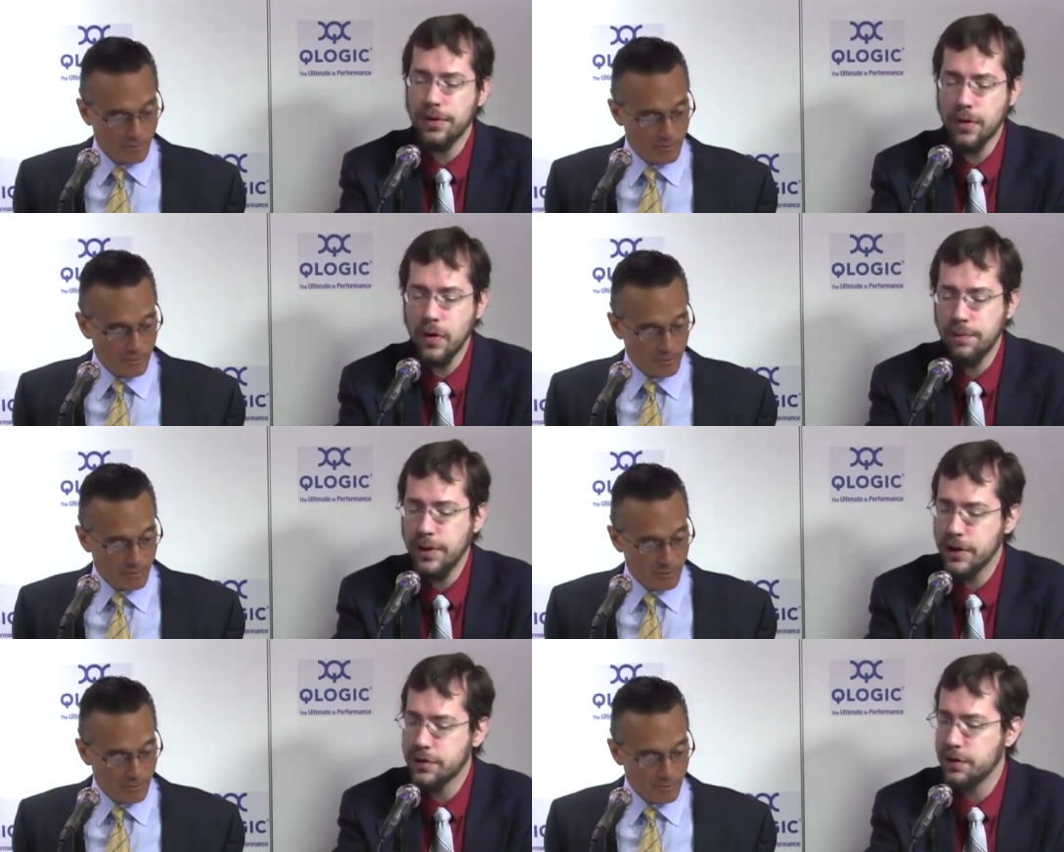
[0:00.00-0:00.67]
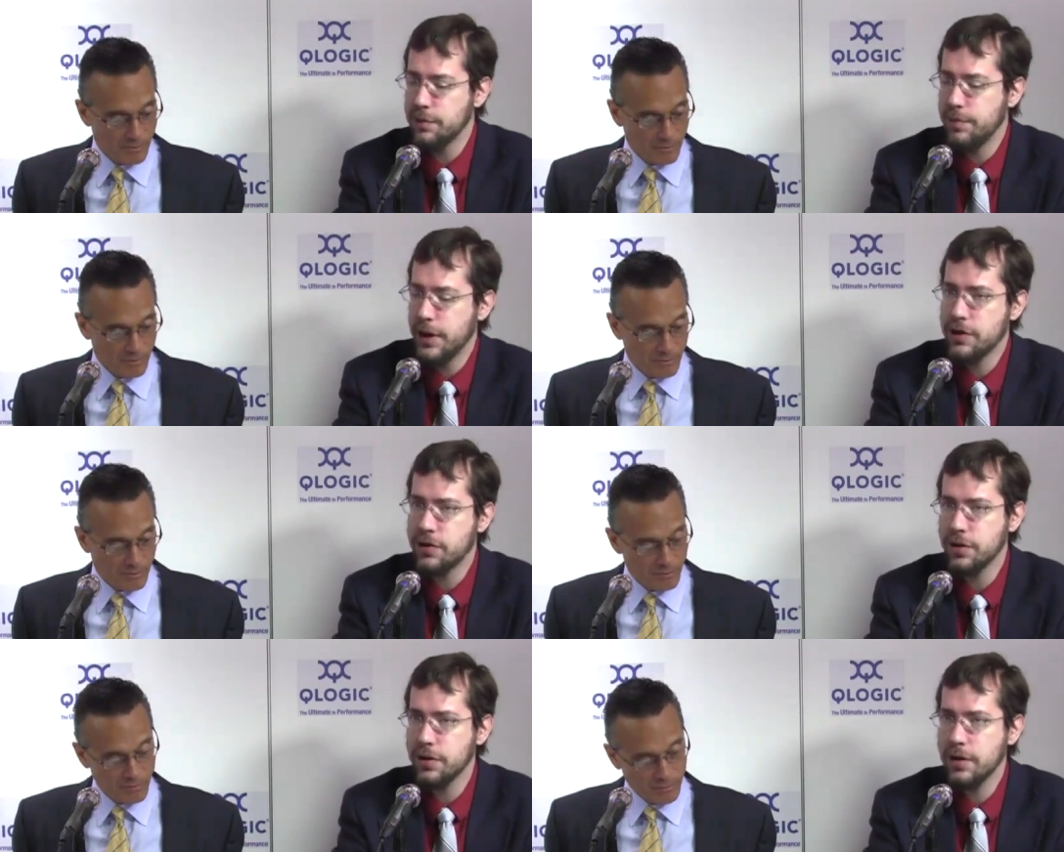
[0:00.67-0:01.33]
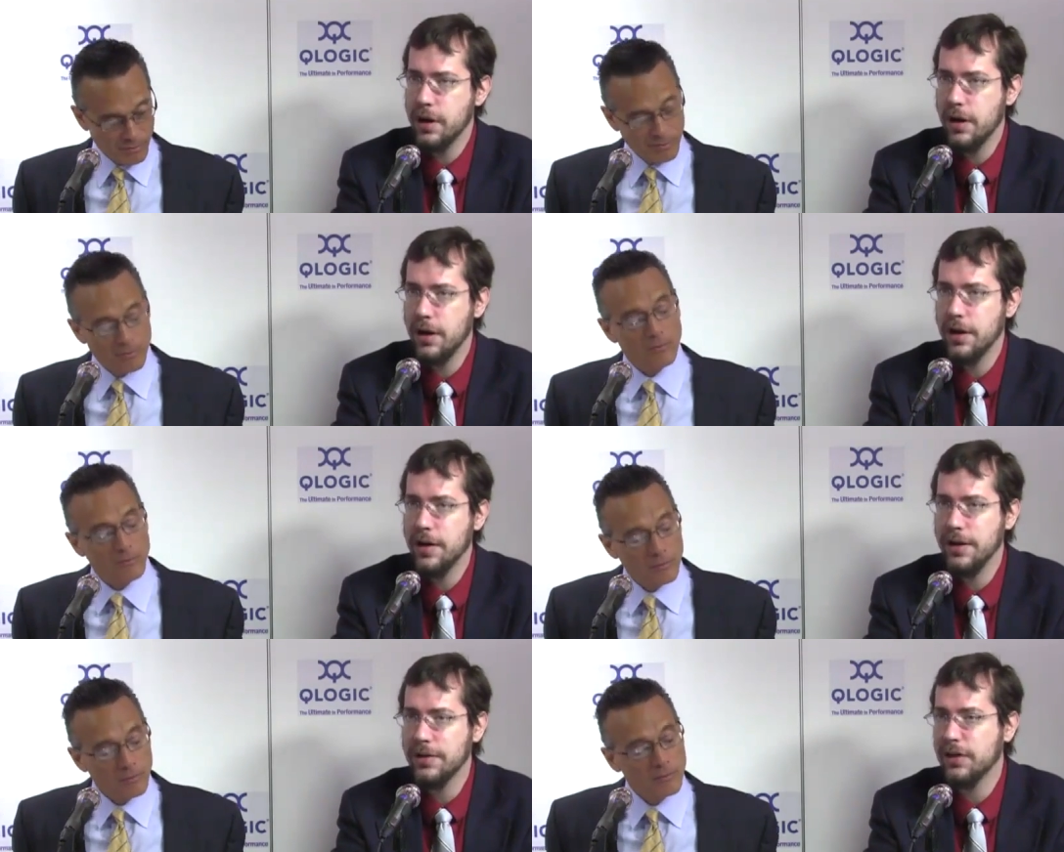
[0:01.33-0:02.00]
Speaker 1: be throwing picture in picture
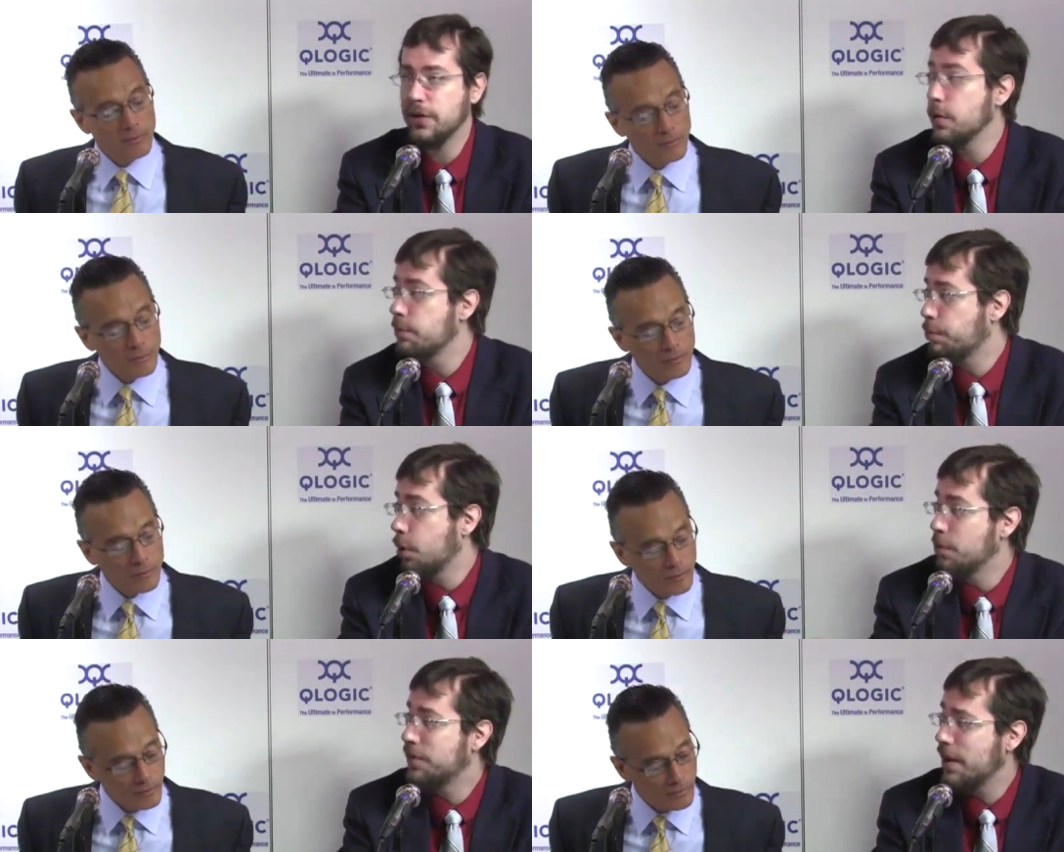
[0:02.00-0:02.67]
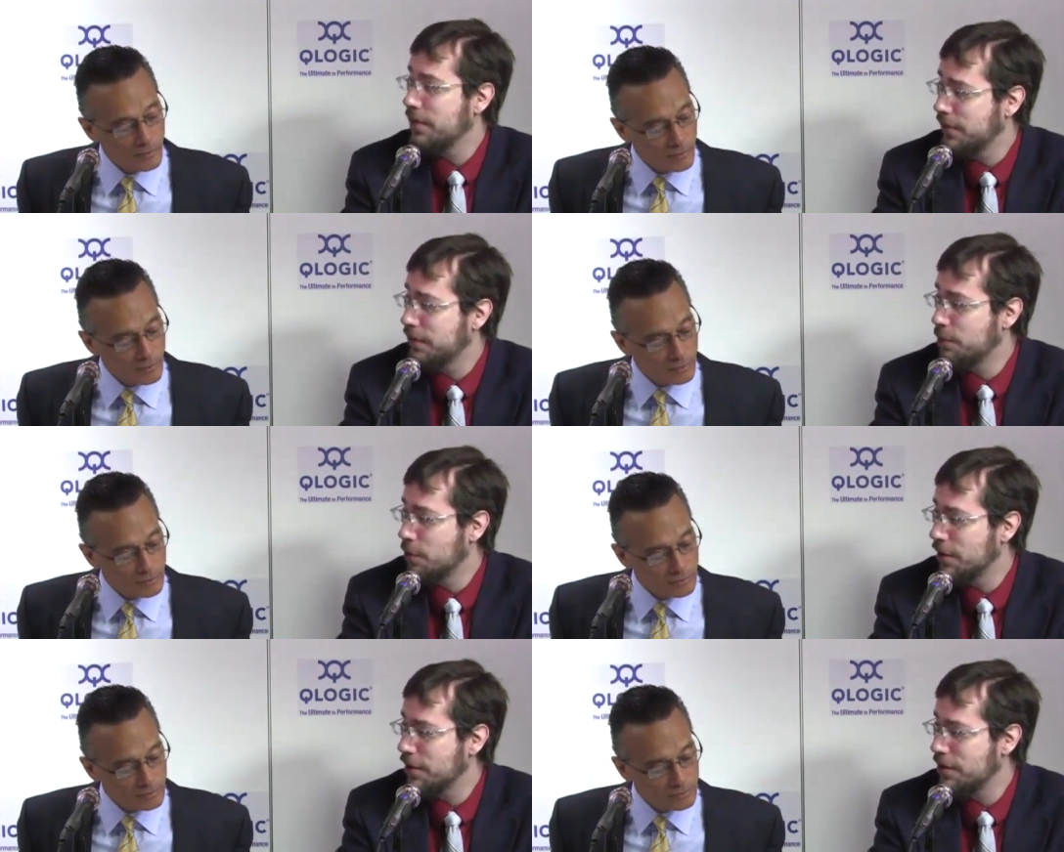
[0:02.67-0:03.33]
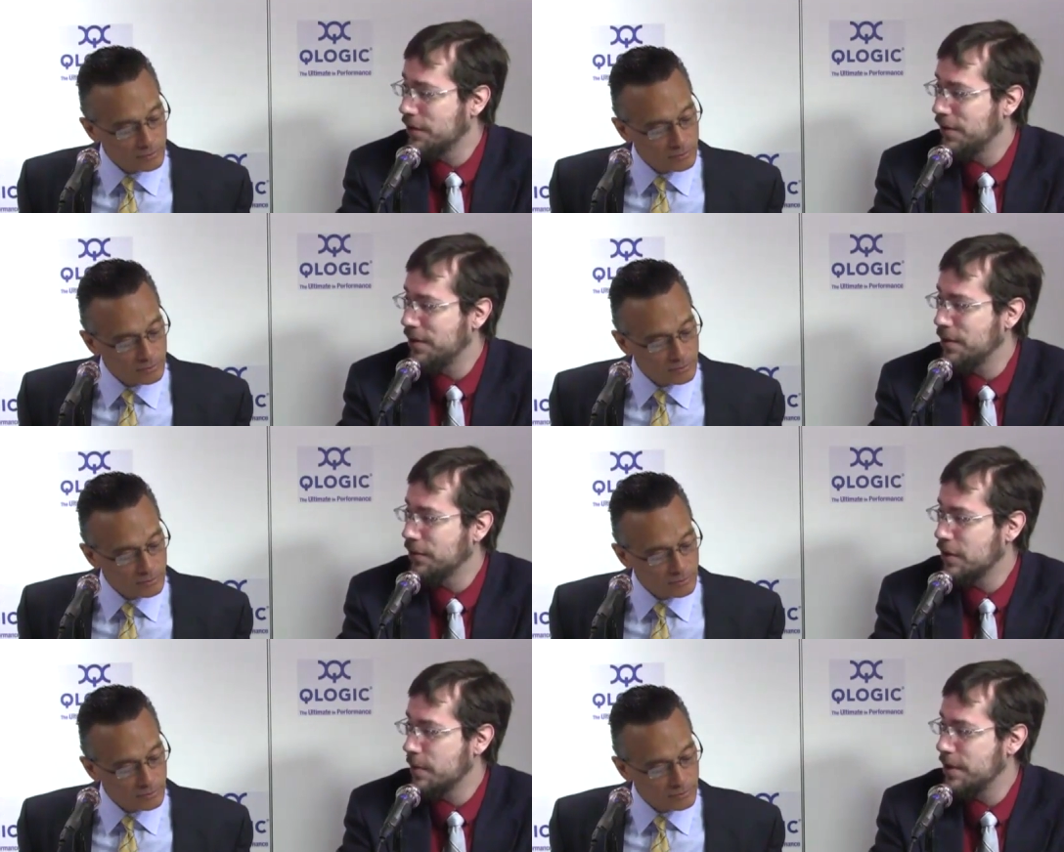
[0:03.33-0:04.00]
because uh, there were protests this morning. Did you
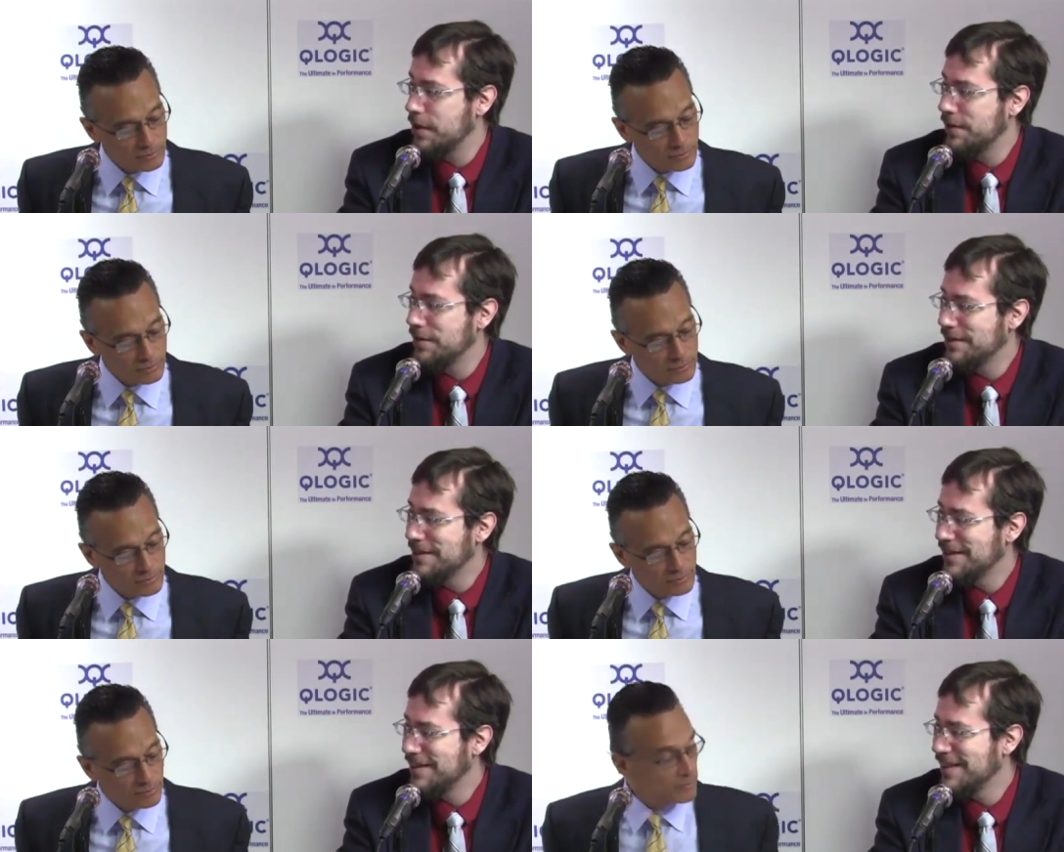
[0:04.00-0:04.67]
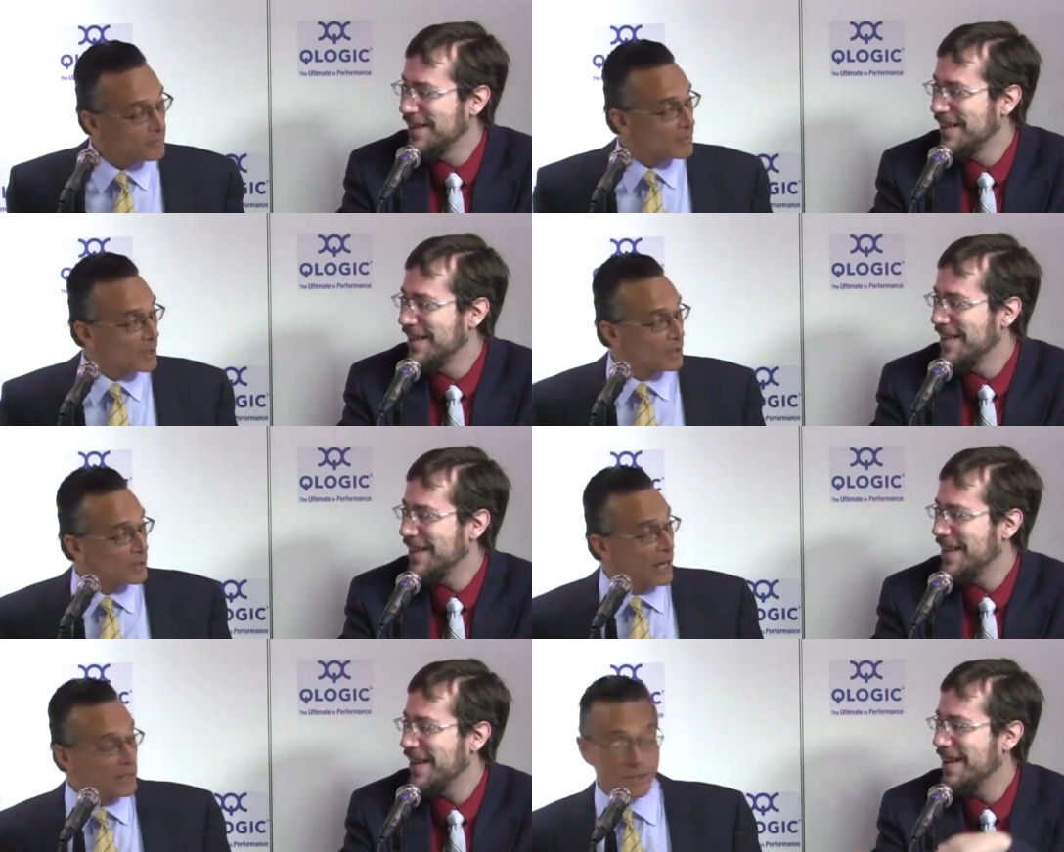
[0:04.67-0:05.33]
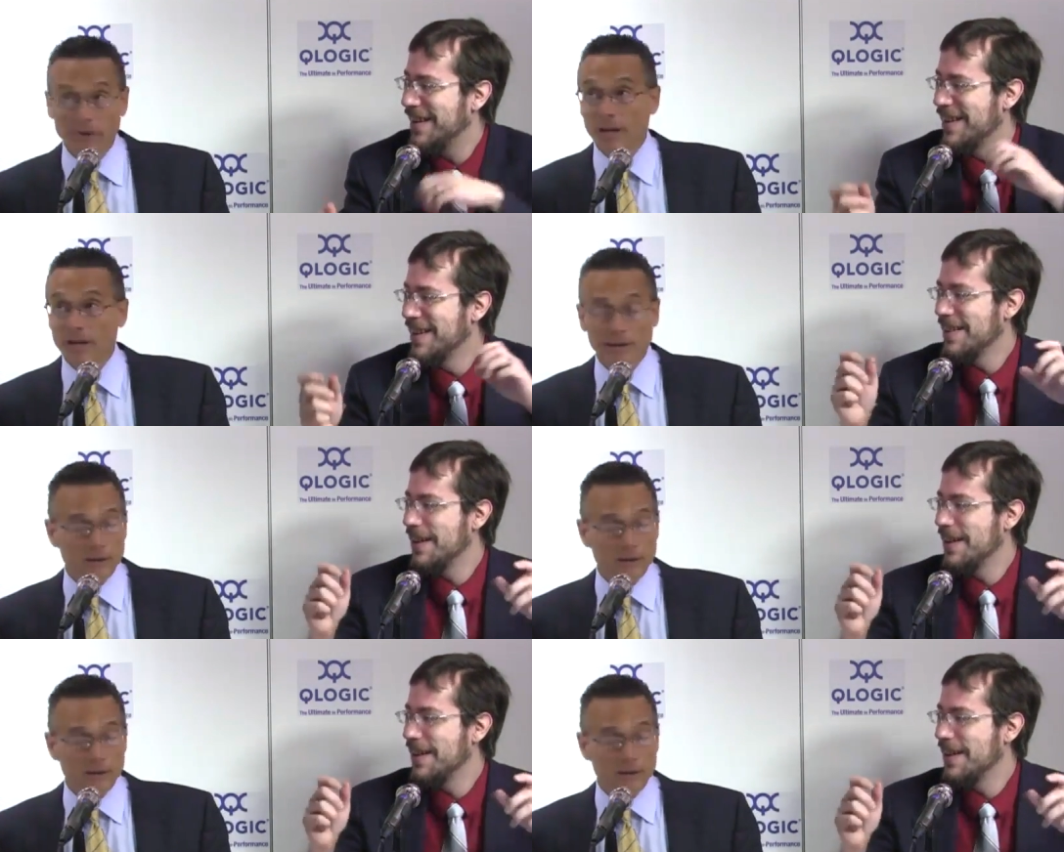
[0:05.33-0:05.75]
see those coming in? The, yes, uh, right.